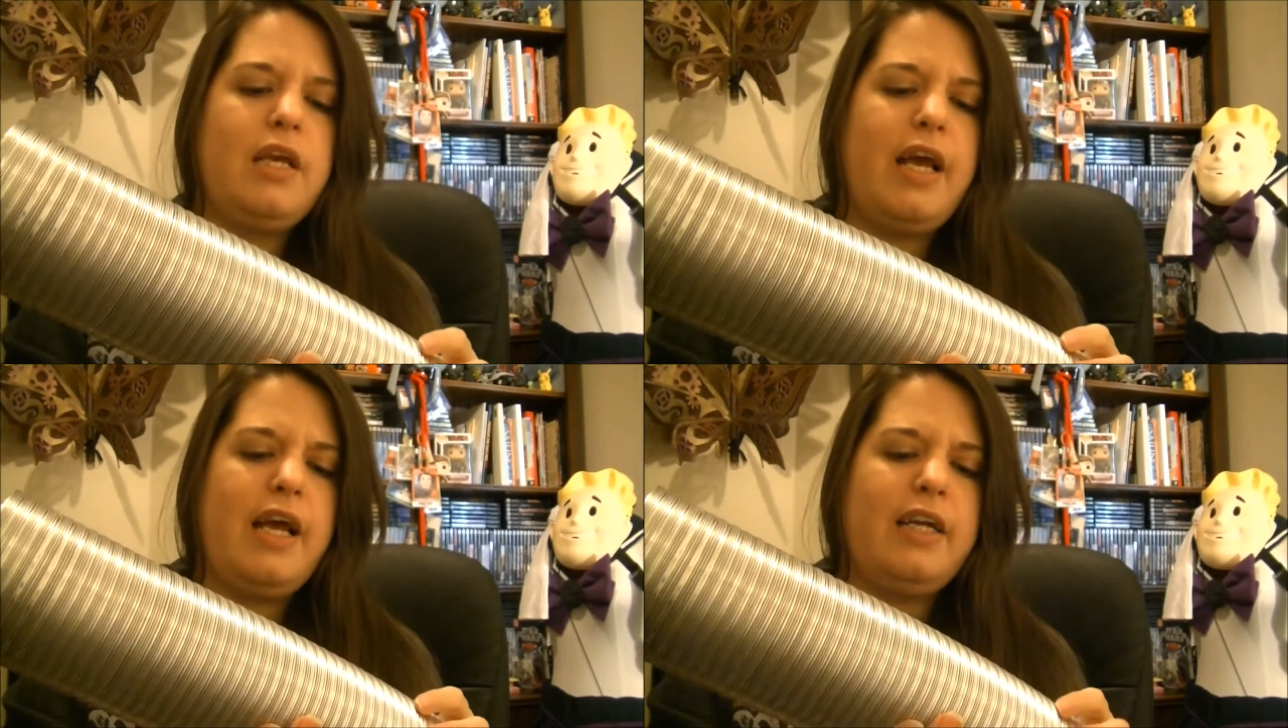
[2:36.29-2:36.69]

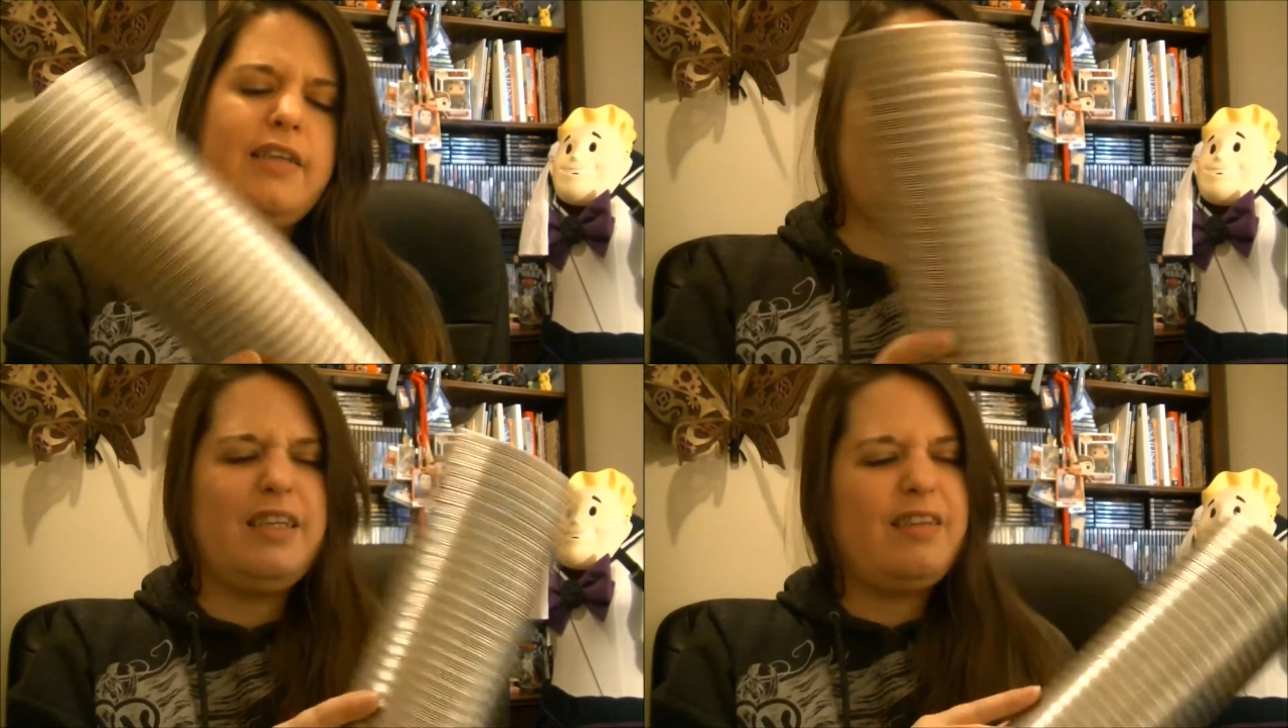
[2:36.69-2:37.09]
And I
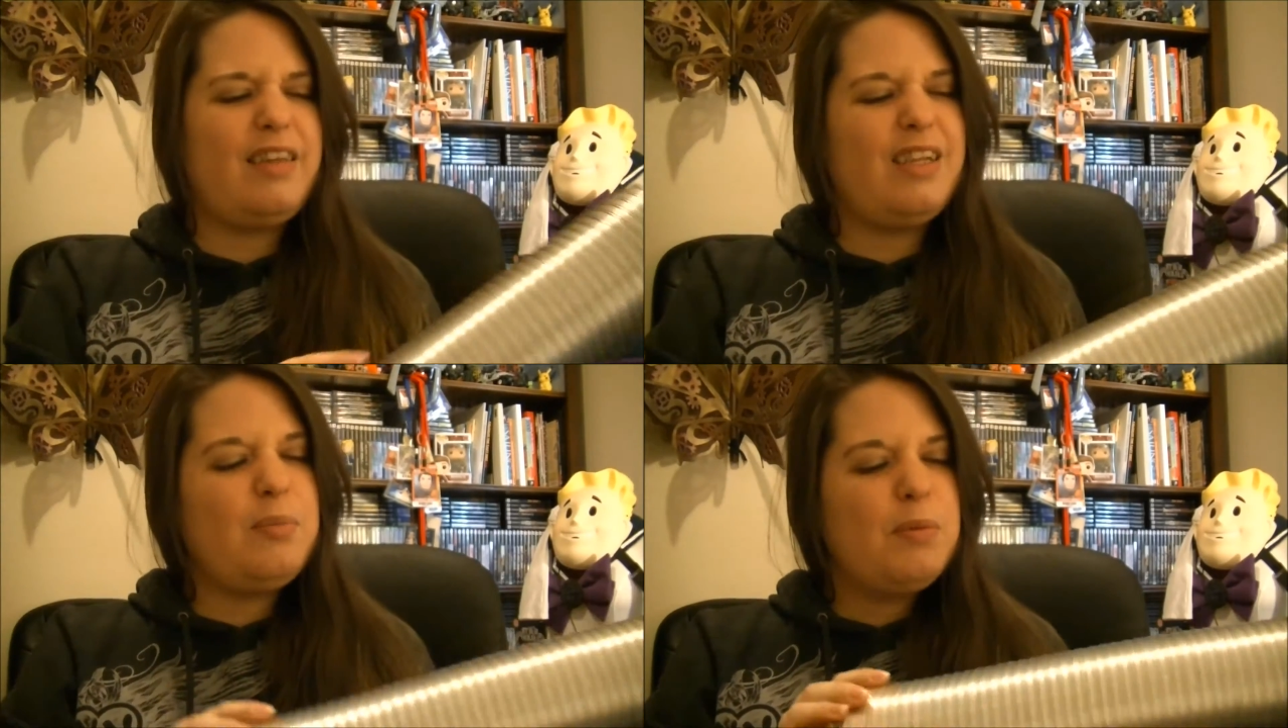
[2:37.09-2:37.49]
think it's a
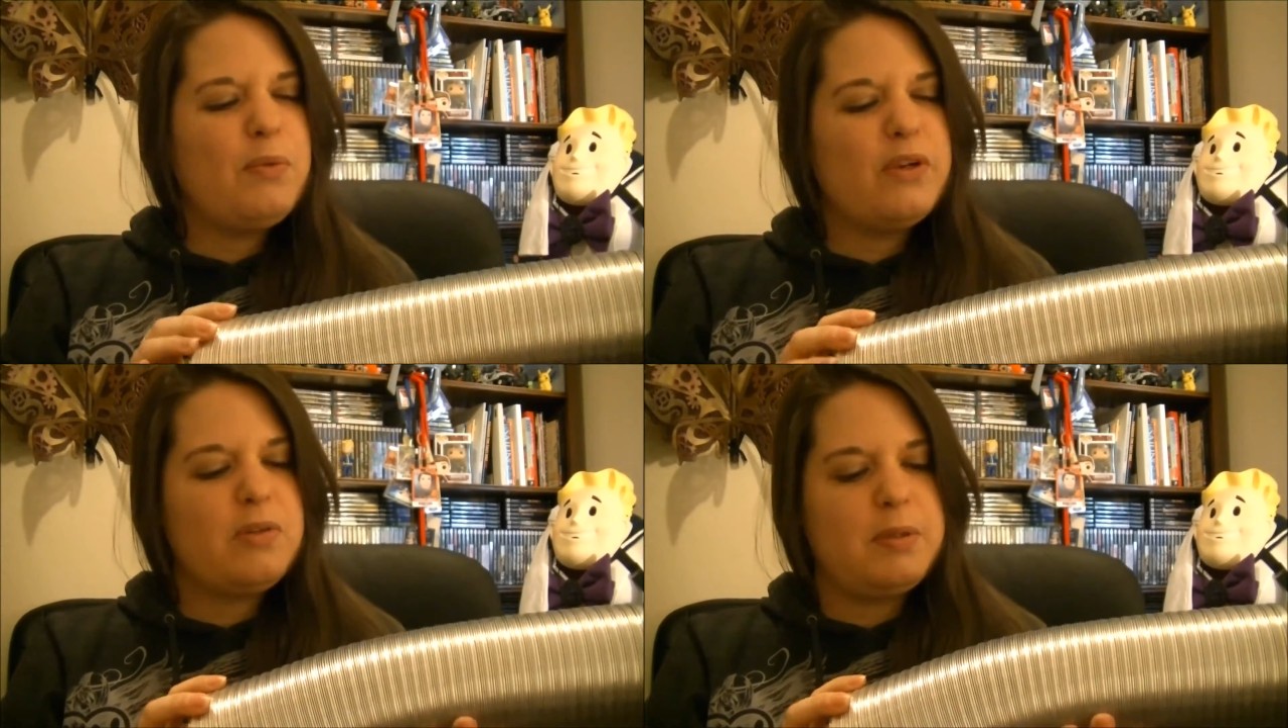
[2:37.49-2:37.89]
little bit
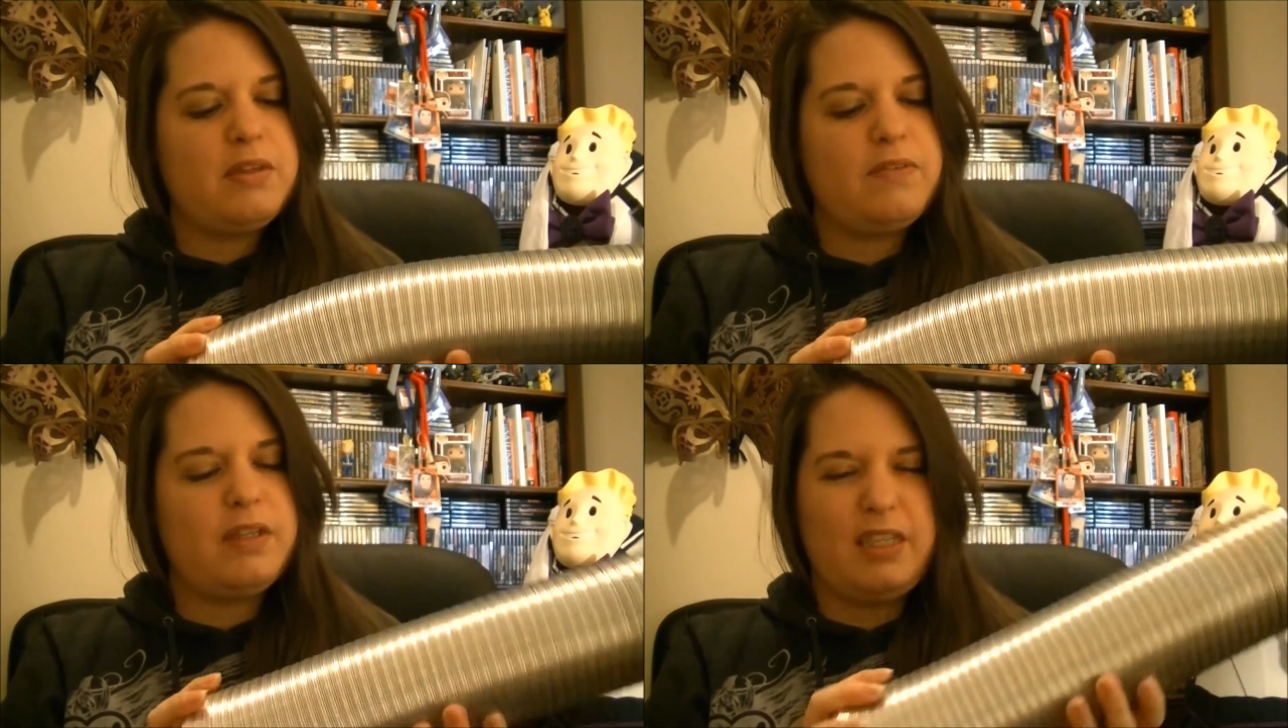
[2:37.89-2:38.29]
more
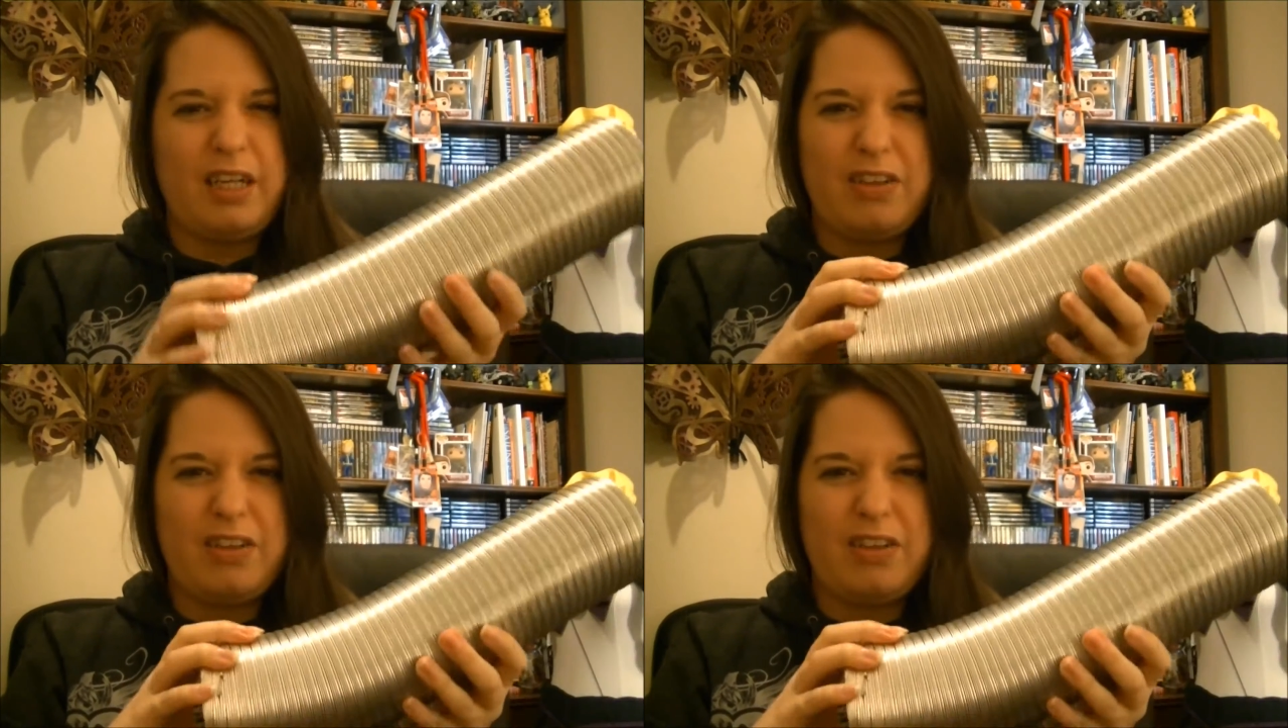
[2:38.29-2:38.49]
expensive than the